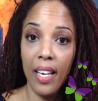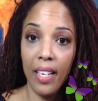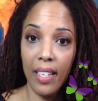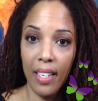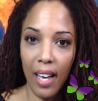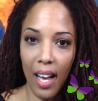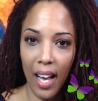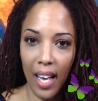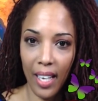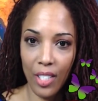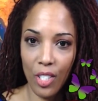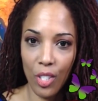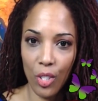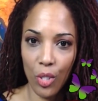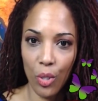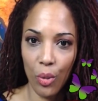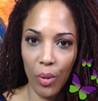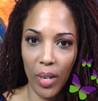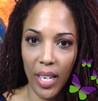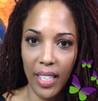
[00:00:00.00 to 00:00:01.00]

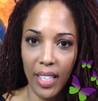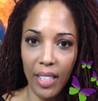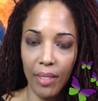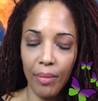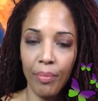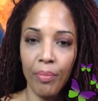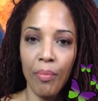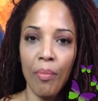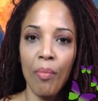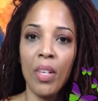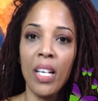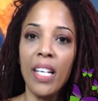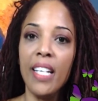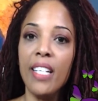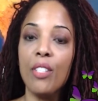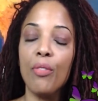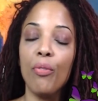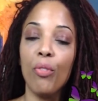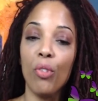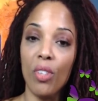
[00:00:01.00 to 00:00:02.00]
concentrated.
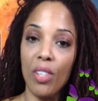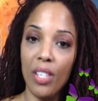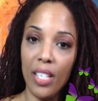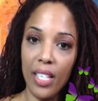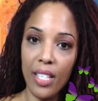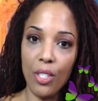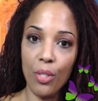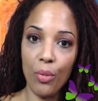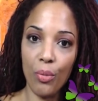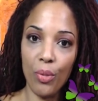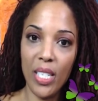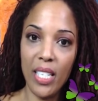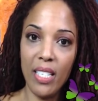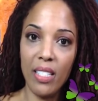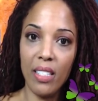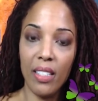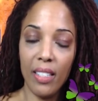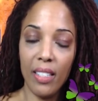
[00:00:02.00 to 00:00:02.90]
It's for this reason